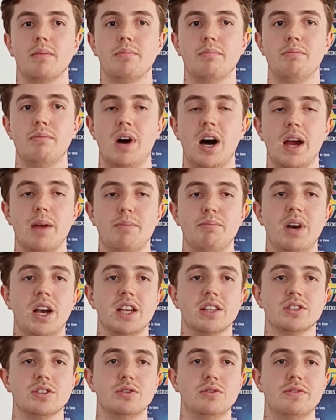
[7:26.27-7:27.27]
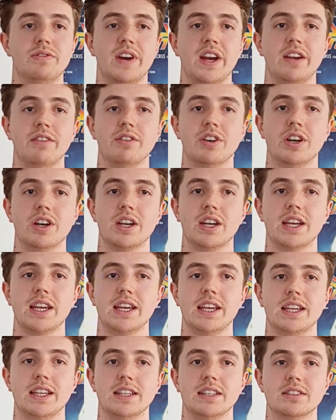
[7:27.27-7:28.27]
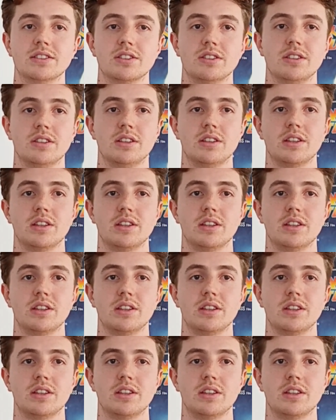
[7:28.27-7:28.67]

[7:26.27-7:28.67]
My personal favourite is